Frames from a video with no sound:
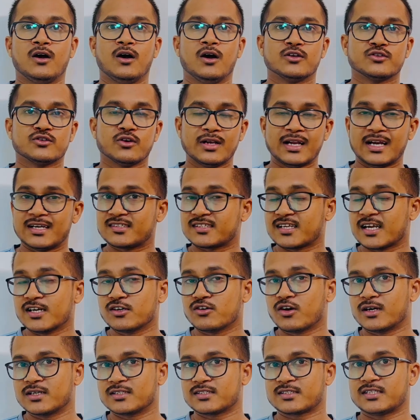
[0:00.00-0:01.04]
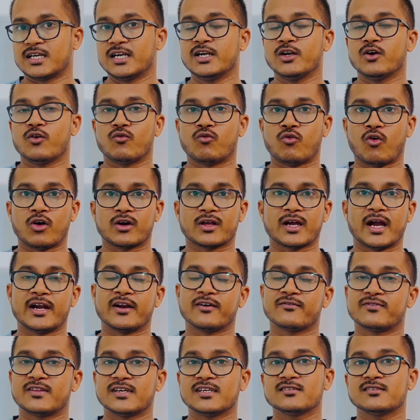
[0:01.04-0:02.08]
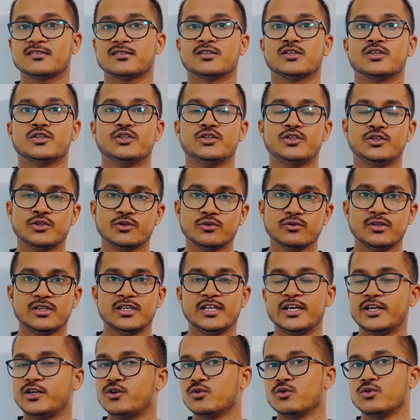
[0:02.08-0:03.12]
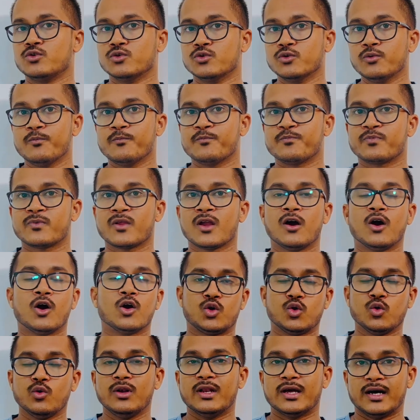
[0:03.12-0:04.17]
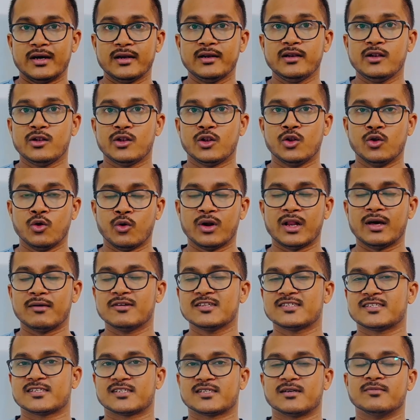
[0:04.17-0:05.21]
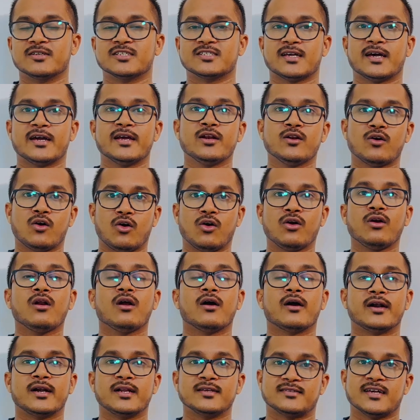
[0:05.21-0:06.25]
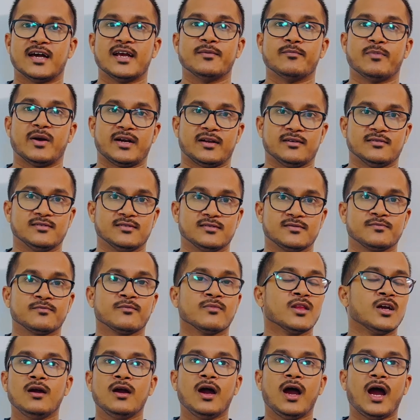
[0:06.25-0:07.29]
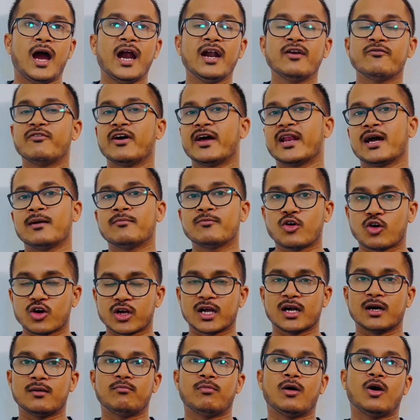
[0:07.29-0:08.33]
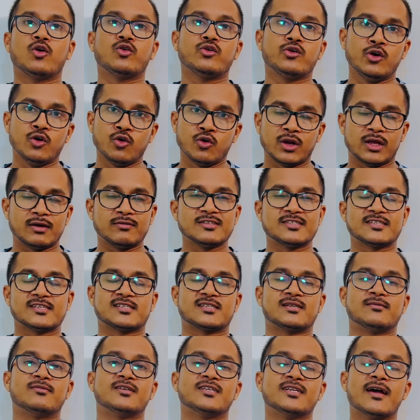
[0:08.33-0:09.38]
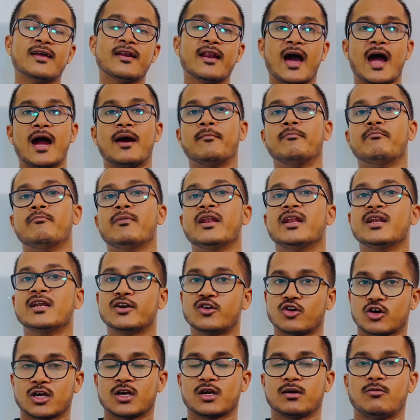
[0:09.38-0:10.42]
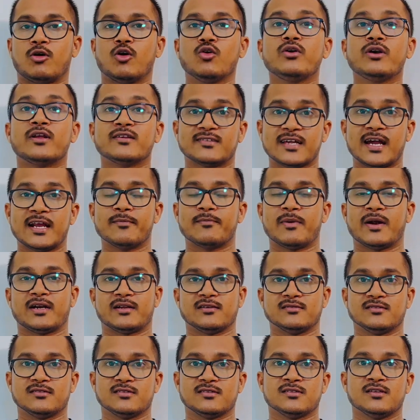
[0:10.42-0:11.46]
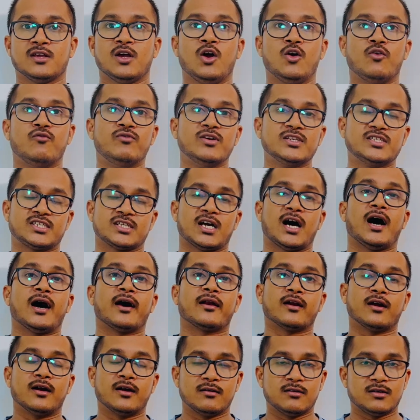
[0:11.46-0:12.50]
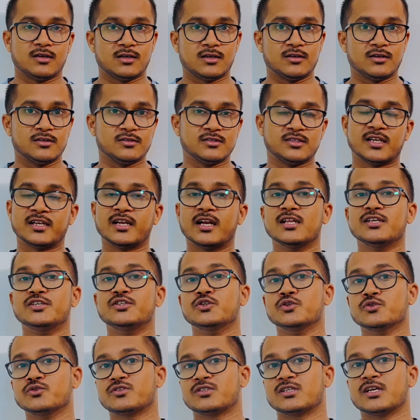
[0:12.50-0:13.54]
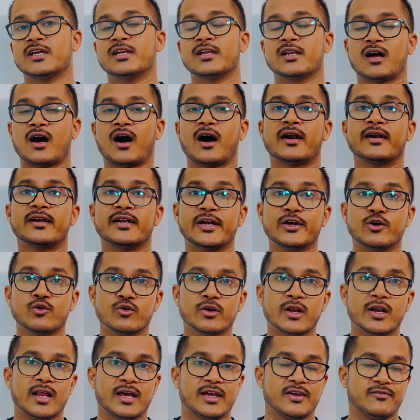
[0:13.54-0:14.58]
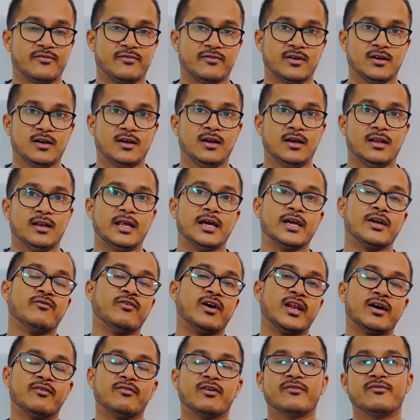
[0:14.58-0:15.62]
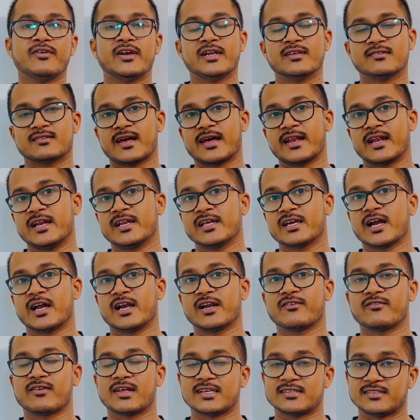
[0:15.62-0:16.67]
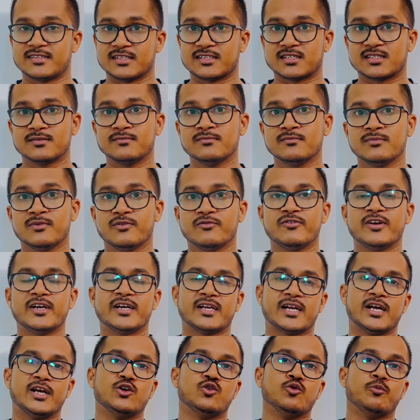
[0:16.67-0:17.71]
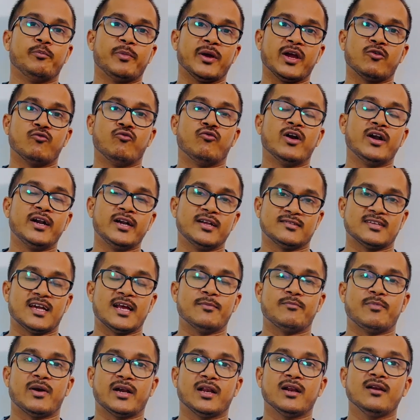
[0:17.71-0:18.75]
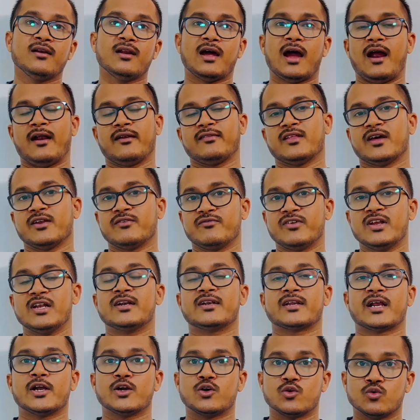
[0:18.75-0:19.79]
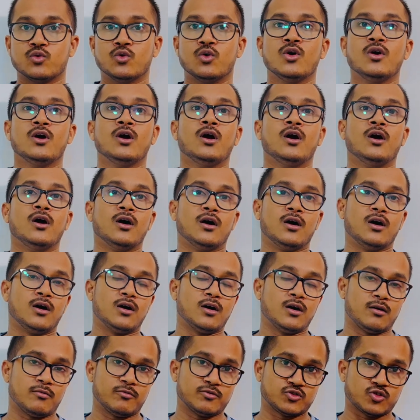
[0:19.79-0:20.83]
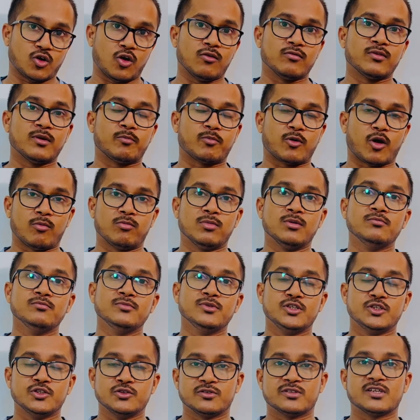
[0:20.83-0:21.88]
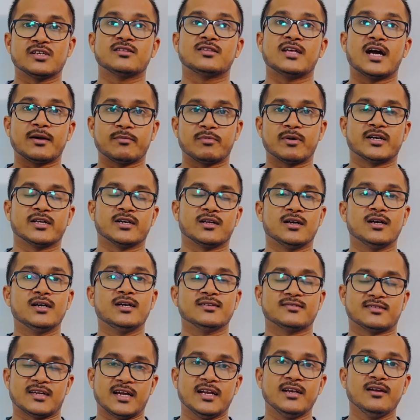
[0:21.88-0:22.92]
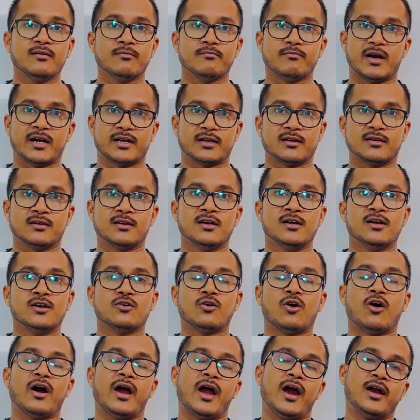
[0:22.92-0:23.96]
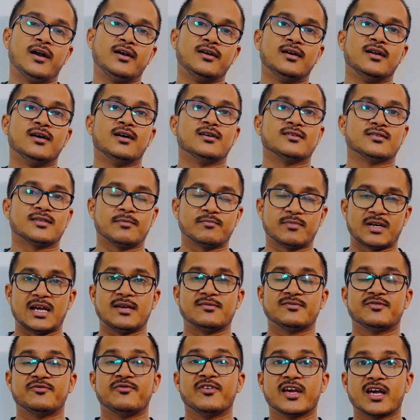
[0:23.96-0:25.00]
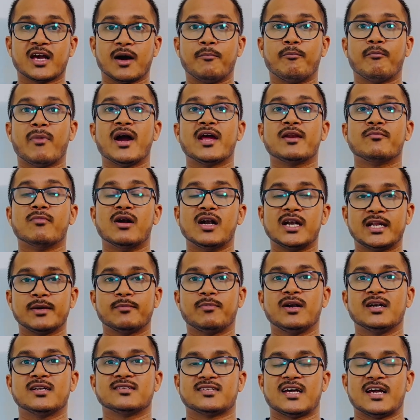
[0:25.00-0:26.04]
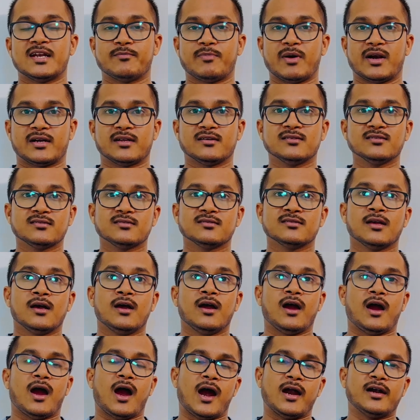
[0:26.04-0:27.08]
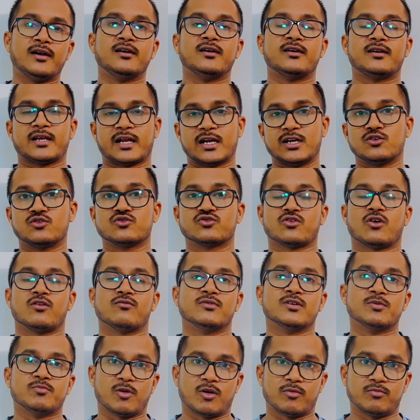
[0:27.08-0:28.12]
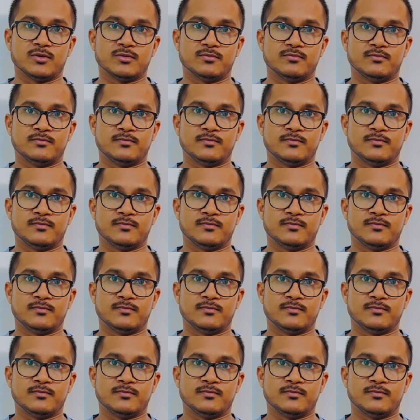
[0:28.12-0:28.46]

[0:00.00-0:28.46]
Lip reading: So let's try to understand what kind of things you need to do to learn low level system design or design patterns. And when I'm talking about low level system design, I'm mainly talking about design patterns which are generally used in our day-to-day life. Like whenever we design any kind of like system, we try to pick one design pattern and then we'll try to solve the problem using that particular design pattern. And sometimes we combine multiple design patterns and try to solve the problem.